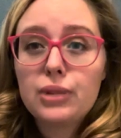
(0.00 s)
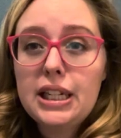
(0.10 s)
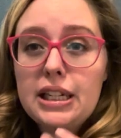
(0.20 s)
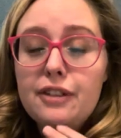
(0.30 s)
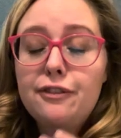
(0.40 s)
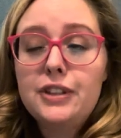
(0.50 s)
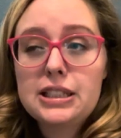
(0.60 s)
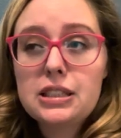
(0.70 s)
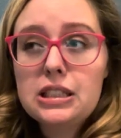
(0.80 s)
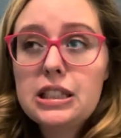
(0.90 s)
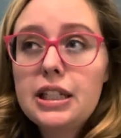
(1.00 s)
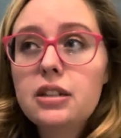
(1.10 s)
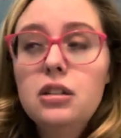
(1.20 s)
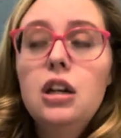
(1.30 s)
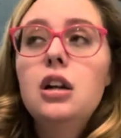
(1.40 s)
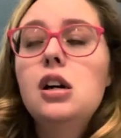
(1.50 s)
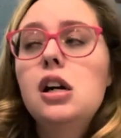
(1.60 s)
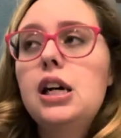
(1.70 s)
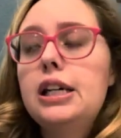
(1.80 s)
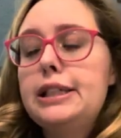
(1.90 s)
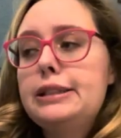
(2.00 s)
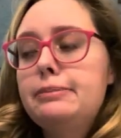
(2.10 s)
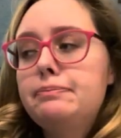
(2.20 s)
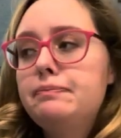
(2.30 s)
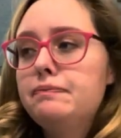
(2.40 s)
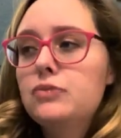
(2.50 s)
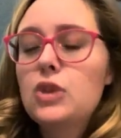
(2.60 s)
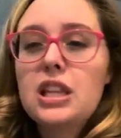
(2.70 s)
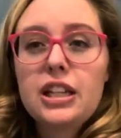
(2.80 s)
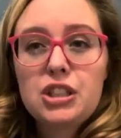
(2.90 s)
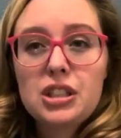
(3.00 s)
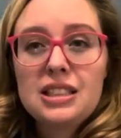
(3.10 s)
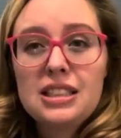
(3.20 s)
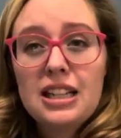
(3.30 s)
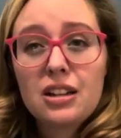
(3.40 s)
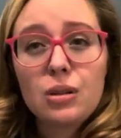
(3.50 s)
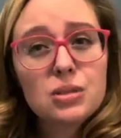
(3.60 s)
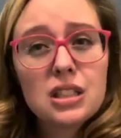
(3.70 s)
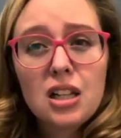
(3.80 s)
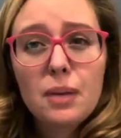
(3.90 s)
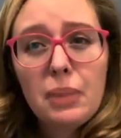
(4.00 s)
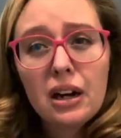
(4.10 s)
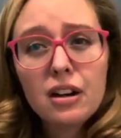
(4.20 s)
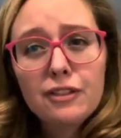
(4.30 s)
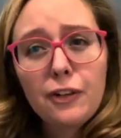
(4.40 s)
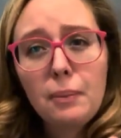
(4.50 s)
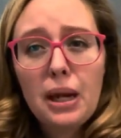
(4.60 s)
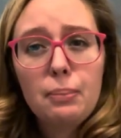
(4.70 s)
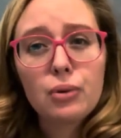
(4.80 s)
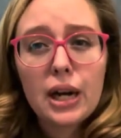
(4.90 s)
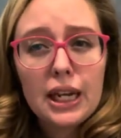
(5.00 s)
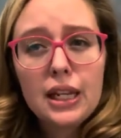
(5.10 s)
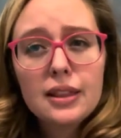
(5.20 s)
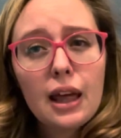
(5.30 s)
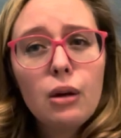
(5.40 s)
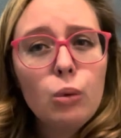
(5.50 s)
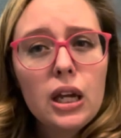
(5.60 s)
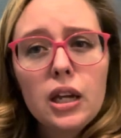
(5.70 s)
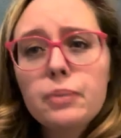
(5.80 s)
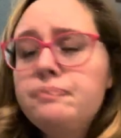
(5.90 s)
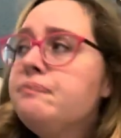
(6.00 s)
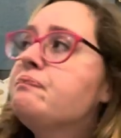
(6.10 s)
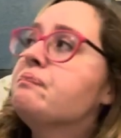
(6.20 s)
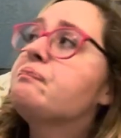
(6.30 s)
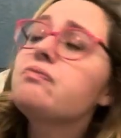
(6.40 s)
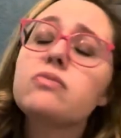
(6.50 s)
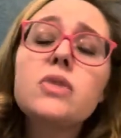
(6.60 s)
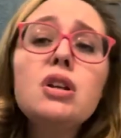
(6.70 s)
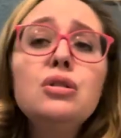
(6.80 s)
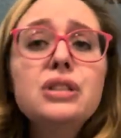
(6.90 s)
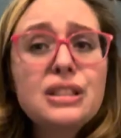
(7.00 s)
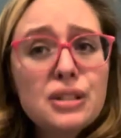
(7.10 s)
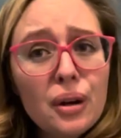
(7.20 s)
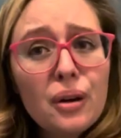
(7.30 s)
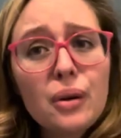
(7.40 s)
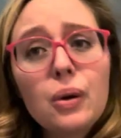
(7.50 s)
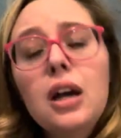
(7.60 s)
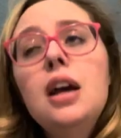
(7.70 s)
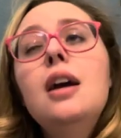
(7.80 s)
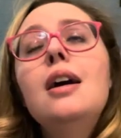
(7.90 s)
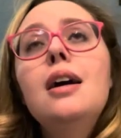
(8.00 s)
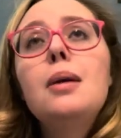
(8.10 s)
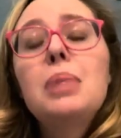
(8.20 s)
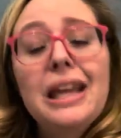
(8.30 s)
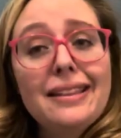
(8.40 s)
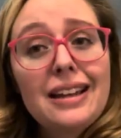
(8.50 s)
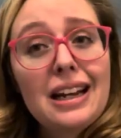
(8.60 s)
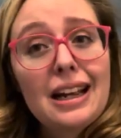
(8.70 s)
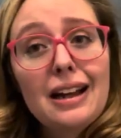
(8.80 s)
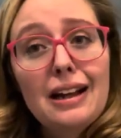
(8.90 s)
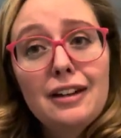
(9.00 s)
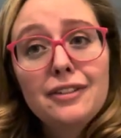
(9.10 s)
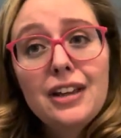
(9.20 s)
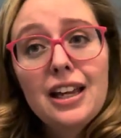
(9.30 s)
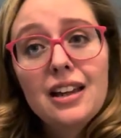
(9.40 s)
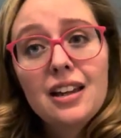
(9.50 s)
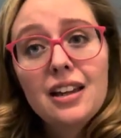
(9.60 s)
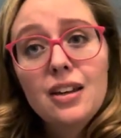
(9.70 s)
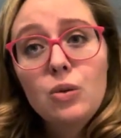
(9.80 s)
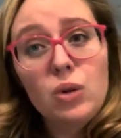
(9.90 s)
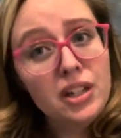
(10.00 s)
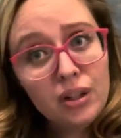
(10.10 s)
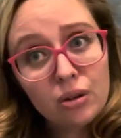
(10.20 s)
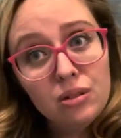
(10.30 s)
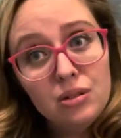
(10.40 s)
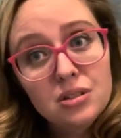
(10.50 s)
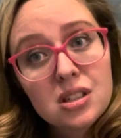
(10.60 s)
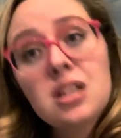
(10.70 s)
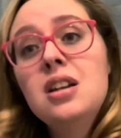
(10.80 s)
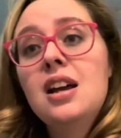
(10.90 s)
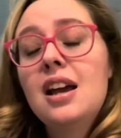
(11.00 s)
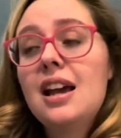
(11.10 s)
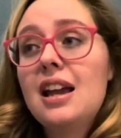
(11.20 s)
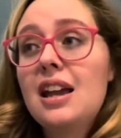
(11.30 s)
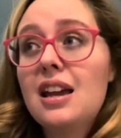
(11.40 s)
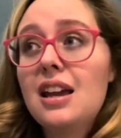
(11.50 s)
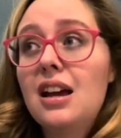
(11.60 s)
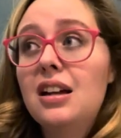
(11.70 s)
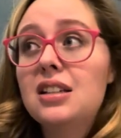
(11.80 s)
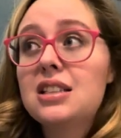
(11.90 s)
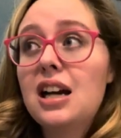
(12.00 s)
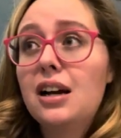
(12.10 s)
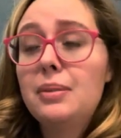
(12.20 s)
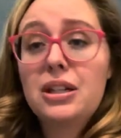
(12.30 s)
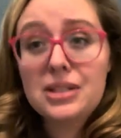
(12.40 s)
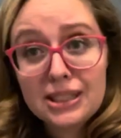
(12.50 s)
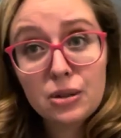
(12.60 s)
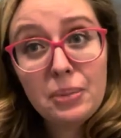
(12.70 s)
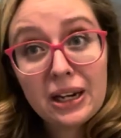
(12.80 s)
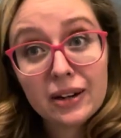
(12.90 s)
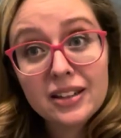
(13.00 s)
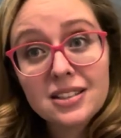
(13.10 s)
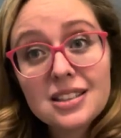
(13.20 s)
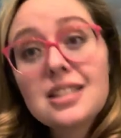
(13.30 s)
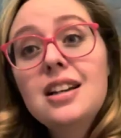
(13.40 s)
read physically. Um, they just, it goes a lot better for my brain that way. So being that I have a one-year-old and I'm now a single parent